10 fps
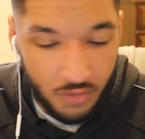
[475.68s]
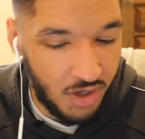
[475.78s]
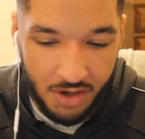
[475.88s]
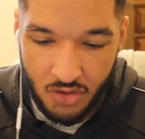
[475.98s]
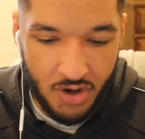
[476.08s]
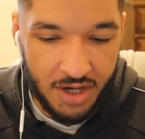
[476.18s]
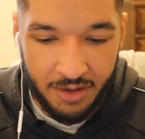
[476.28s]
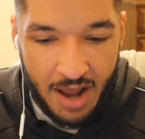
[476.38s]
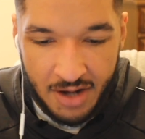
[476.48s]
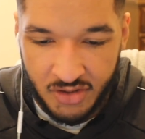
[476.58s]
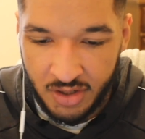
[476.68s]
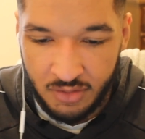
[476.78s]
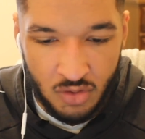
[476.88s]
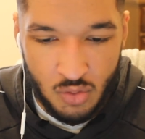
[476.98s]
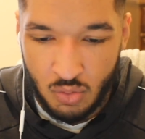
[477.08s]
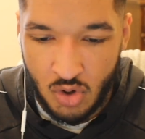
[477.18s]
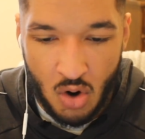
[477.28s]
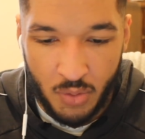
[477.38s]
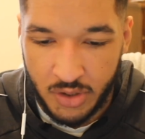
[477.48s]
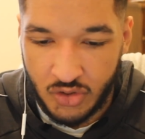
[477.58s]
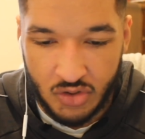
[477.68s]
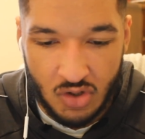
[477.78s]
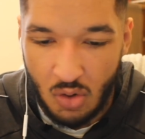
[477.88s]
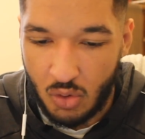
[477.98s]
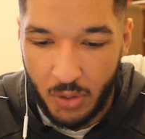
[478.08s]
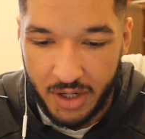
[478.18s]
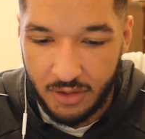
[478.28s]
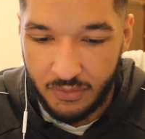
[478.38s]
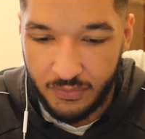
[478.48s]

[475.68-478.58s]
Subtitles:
Yeah, you're getting an accident. You going so quick.